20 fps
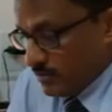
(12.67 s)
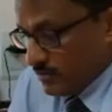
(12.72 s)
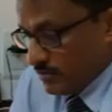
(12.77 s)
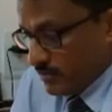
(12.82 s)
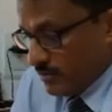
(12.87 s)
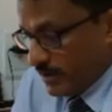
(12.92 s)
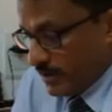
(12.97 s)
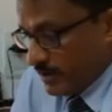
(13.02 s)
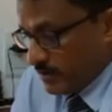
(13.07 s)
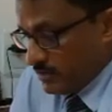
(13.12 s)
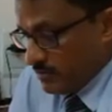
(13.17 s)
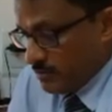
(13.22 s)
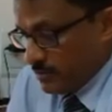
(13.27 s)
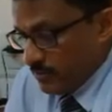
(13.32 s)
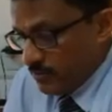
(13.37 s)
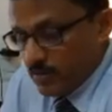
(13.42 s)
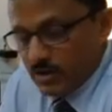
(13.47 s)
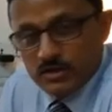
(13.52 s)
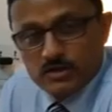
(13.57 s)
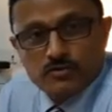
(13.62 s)
great
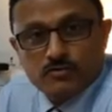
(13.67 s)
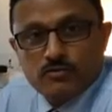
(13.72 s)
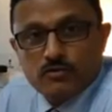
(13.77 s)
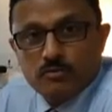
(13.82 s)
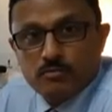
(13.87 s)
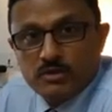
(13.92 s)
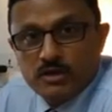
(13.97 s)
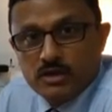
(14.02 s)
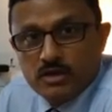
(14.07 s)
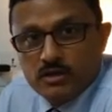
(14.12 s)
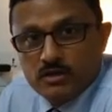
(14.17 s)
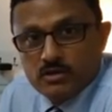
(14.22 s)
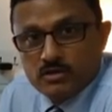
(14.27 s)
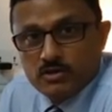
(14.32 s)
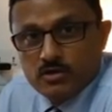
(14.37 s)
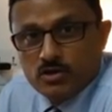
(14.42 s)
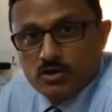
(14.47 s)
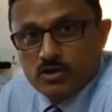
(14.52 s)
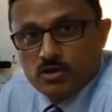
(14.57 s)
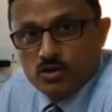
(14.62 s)
privilege for me
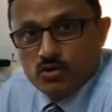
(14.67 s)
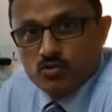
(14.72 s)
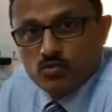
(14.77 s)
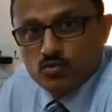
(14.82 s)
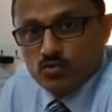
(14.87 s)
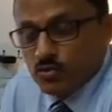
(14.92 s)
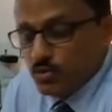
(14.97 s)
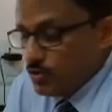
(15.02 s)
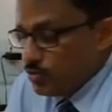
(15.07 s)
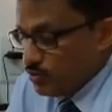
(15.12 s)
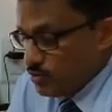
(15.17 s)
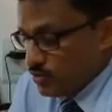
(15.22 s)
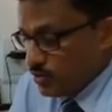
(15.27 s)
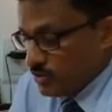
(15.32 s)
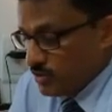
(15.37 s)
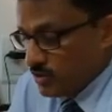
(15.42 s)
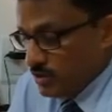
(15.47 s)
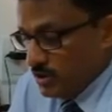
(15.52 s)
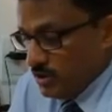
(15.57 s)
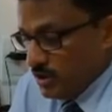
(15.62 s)
to
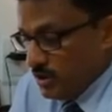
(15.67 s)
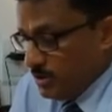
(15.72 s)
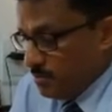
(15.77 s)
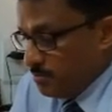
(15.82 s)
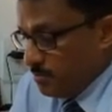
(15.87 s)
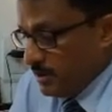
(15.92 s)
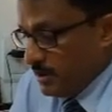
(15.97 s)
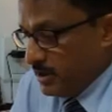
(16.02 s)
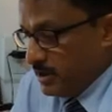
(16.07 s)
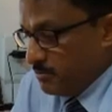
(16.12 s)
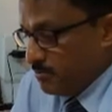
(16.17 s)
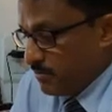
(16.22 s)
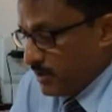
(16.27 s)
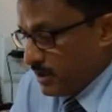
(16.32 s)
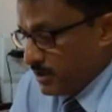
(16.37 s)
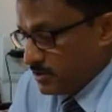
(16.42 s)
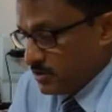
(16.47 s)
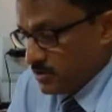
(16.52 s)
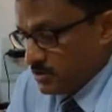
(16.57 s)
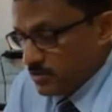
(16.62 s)
use the
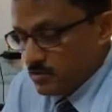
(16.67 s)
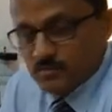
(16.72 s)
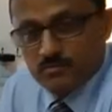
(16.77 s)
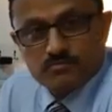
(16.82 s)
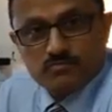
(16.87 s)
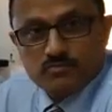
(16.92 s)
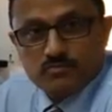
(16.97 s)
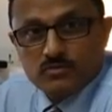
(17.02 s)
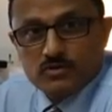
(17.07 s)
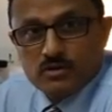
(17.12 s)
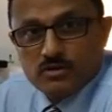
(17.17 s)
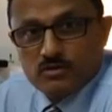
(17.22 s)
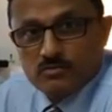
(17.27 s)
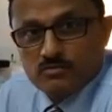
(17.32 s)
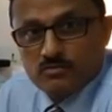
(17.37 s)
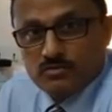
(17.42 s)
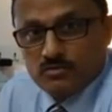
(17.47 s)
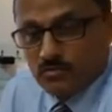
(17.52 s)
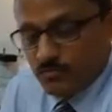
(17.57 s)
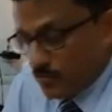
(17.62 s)
PDPlus
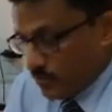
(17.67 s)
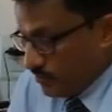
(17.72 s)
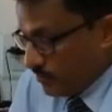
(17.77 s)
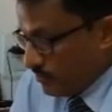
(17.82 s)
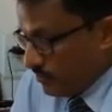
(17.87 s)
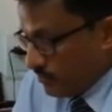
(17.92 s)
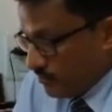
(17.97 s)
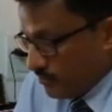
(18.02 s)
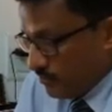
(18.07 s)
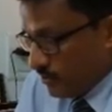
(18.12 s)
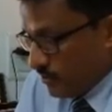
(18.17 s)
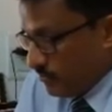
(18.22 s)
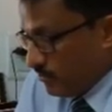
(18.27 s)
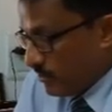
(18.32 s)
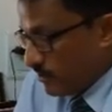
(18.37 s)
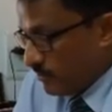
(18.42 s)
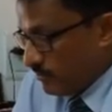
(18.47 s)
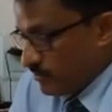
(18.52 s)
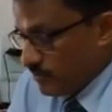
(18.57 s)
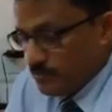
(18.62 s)
for
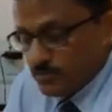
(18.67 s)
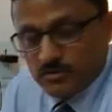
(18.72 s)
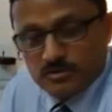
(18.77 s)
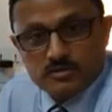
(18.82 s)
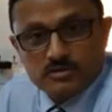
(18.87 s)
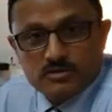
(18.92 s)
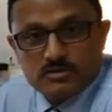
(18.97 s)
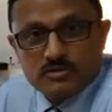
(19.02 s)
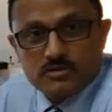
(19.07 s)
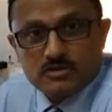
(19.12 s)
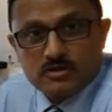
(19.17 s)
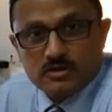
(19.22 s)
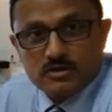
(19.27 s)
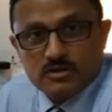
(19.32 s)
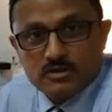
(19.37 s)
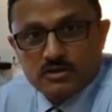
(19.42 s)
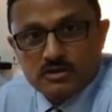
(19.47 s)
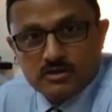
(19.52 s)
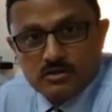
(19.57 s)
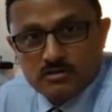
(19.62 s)
one of the first
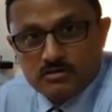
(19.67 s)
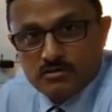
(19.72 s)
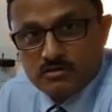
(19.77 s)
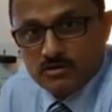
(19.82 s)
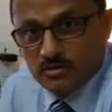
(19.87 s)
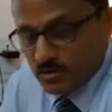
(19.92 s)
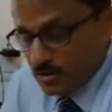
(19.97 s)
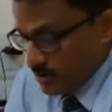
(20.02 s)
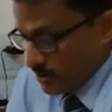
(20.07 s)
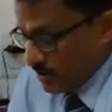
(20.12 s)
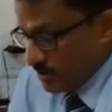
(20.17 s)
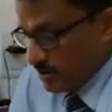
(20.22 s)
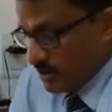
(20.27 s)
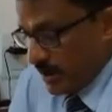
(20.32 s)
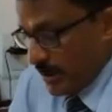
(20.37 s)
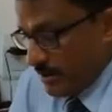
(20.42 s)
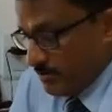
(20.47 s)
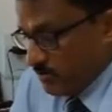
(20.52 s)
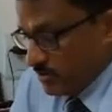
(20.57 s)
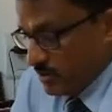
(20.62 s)

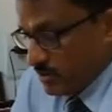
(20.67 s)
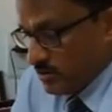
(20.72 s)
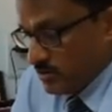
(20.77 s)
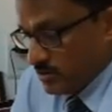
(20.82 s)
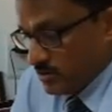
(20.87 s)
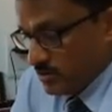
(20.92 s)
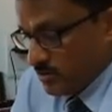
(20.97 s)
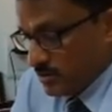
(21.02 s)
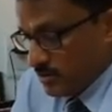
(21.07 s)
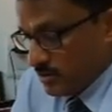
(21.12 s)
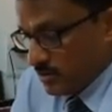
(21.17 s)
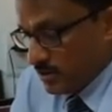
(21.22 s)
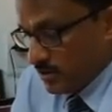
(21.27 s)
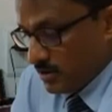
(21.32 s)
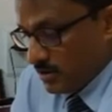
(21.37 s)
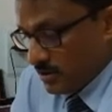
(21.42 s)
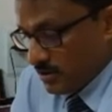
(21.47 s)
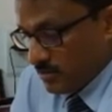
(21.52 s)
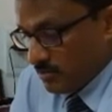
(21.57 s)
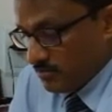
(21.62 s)
times
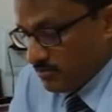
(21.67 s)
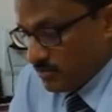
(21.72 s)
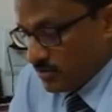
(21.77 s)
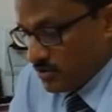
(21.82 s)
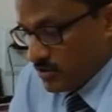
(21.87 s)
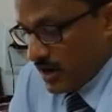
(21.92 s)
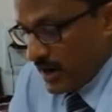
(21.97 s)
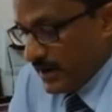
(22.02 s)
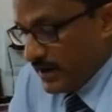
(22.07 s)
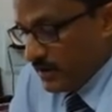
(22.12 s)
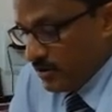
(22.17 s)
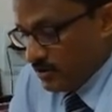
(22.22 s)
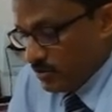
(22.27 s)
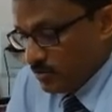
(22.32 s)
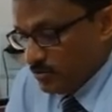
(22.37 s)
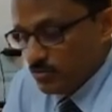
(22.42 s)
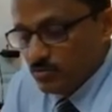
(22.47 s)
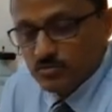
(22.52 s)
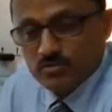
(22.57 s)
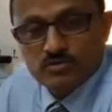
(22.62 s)
trying
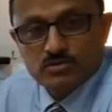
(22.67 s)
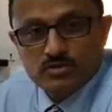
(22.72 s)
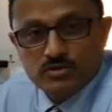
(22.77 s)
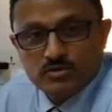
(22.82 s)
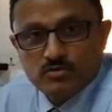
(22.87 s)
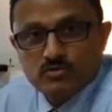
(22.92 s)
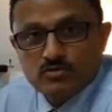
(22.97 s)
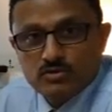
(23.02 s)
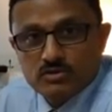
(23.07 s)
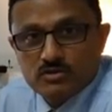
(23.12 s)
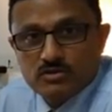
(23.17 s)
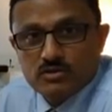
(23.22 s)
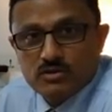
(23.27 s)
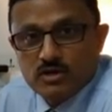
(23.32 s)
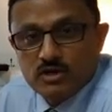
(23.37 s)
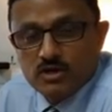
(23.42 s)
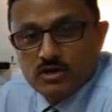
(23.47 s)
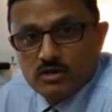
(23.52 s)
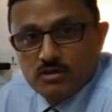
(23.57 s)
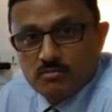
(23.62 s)
to use
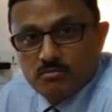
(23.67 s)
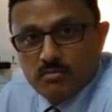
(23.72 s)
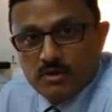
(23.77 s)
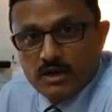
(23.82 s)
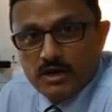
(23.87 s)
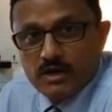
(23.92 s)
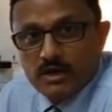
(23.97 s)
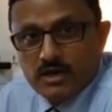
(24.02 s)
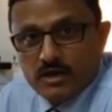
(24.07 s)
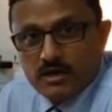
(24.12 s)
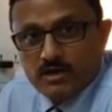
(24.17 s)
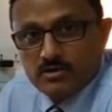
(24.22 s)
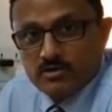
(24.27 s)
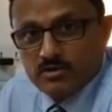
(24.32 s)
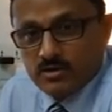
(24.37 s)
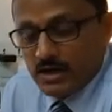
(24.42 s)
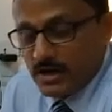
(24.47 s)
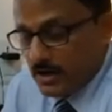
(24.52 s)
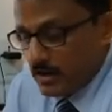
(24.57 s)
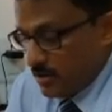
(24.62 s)
my
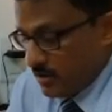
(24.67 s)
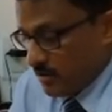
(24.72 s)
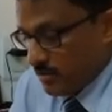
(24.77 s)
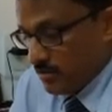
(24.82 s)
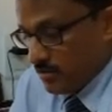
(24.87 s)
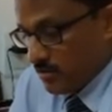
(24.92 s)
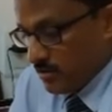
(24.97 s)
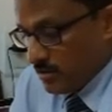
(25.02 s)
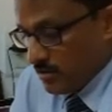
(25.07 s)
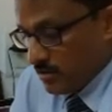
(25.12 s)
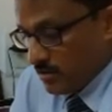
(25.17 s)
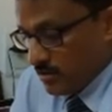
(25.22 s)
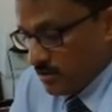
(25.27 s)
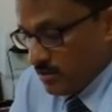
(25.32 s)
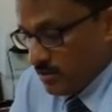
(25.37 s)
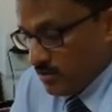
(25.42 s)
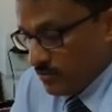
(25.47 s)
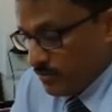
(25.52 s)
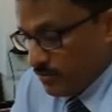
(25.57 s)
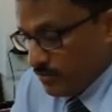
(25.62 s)
entire
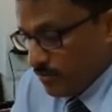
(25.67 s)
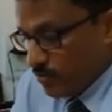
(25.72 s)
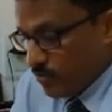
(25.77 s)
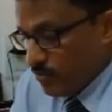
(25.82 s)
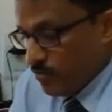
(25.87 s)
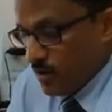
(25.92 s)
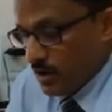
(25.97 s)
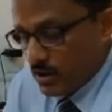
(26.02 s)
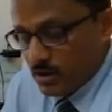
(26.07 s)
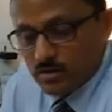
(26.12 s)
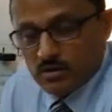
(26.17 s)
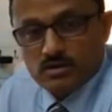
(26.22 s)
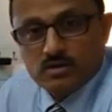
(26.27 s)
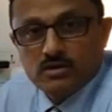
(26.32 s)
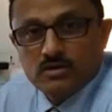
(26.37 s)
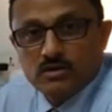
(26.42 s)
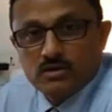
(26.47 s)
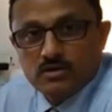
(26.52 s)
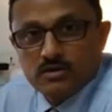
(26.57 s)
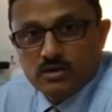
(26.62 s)
flow work
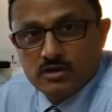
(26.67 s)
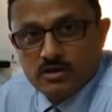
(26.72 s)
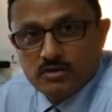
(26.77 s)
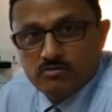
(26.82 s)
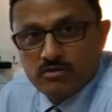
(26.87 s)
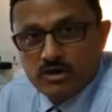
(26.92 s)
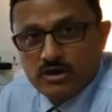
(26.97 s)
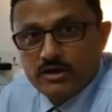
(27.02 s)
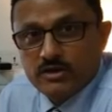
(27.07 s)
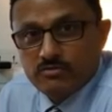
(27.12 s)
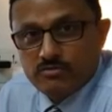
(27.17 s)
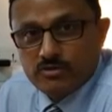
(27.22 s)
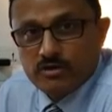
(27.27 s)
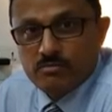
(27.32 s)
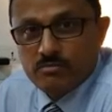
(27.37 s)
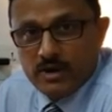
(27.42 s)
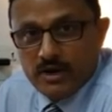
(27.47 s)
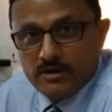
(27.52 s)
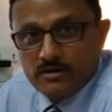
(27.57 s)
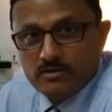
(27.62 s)
in a very different
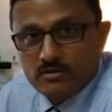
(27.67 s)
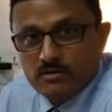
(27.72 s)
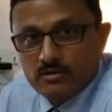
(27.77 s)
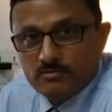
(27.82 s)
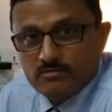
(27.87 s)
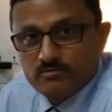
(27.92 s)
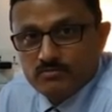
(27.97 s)
manner.